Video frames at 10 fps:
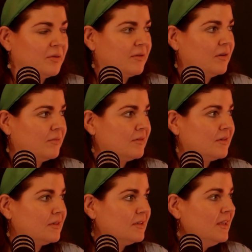God, we've got
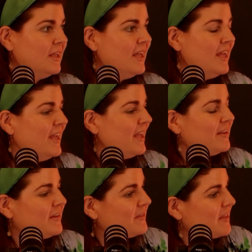to.
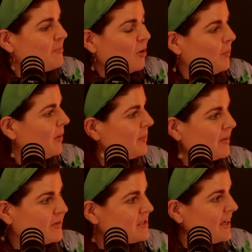They pop up
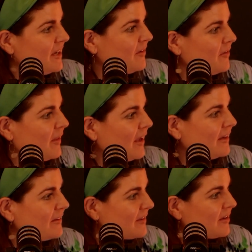every day, don't they? And
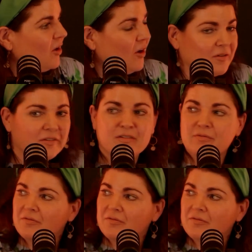it's a constant